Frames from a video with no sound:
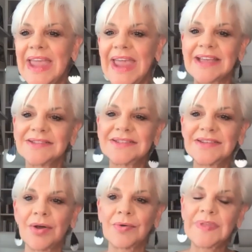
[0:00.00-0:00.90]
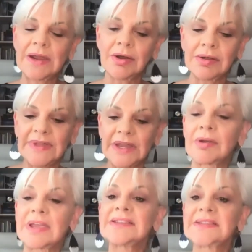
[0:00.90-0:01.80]
And so there
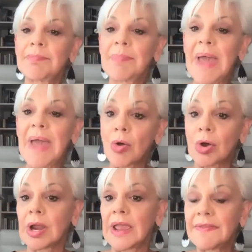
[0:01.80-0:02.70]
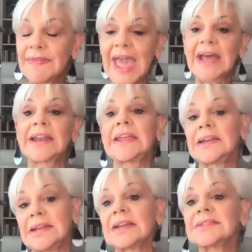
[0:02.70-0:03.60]
is a power, and that
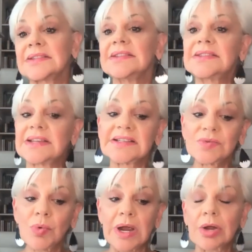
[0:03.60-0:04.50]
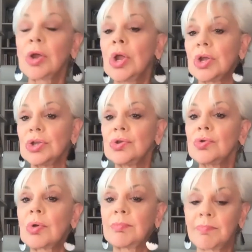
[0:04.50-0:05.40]
in essence is where
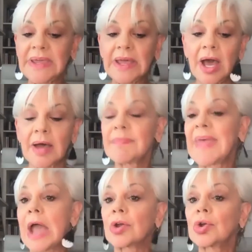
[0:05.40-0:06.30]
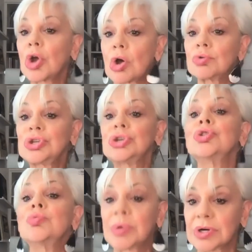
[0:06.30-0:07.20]
you become that
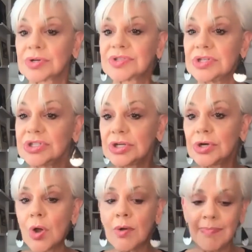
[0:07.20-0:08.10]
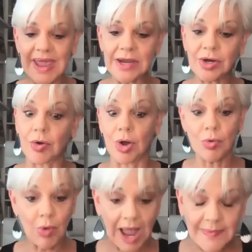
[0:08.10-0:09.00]
go-to person. Do you know a banker?
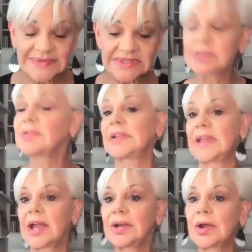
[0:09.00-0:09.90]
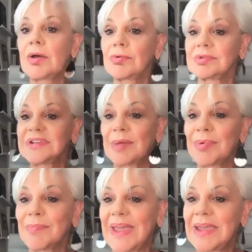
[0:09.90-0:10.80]
Oh, absolutely. I know
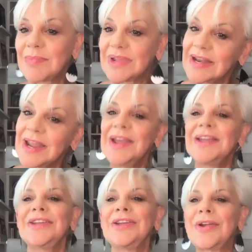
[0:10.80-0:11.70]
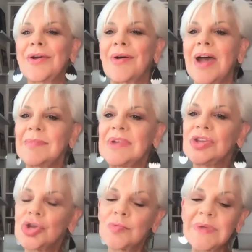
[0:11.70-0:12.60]
Deborah Bateman. I mean,
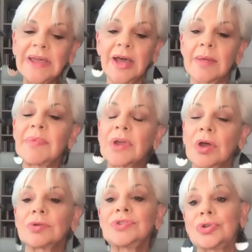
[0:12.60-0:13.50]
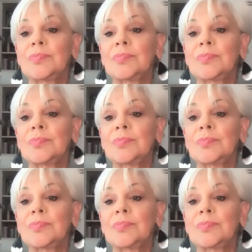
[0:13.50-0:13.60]
you become the go-to